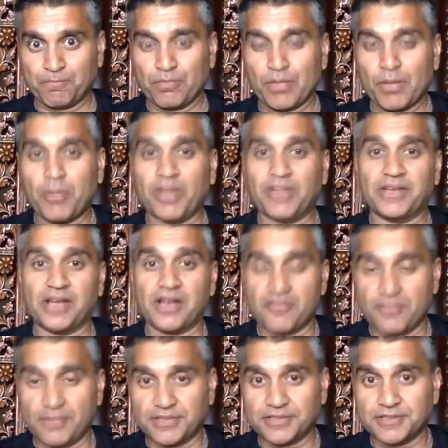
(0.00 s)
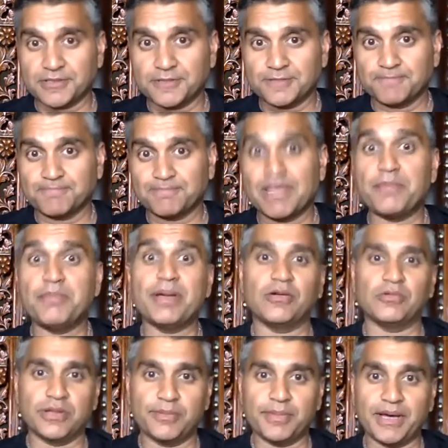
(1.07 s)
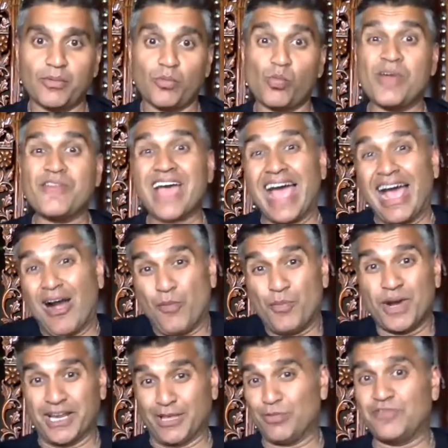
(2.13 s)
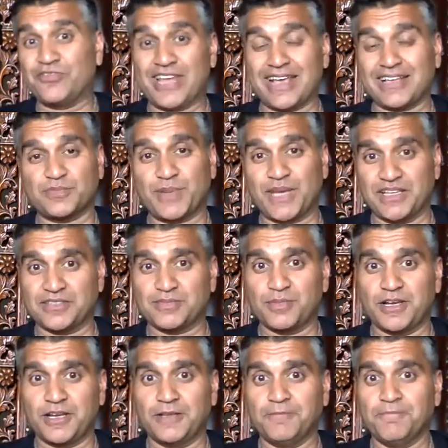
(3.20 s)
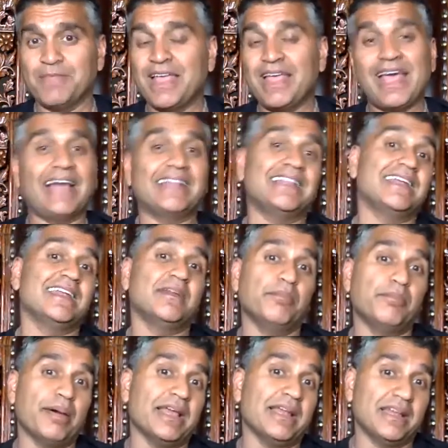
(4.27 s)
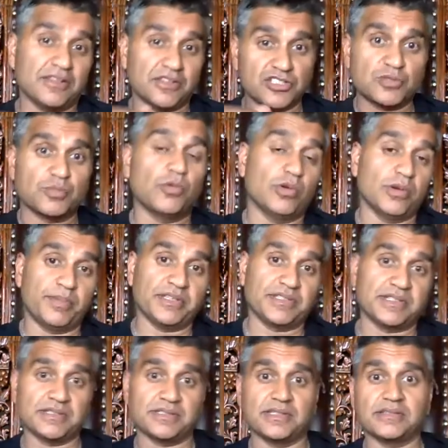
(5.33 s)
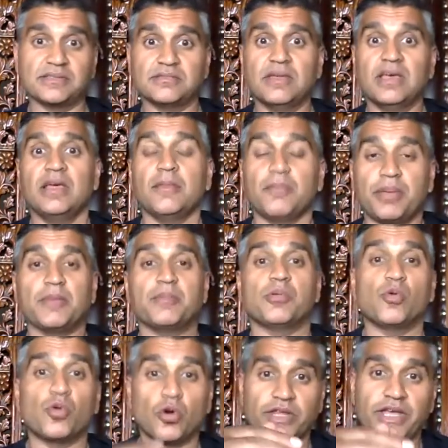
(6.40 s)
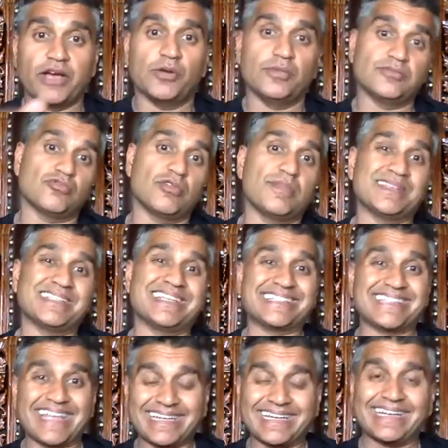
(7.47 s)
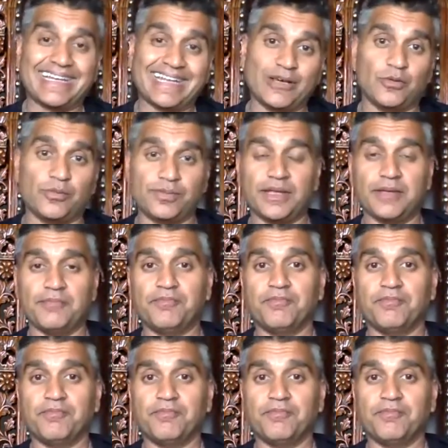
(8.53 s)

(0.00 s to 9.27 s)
by the governments. They bailed them out with our money, with taxpayers' money, and they didn't bail out the smaller businesses. People got their homes repossessed. They didn't help them.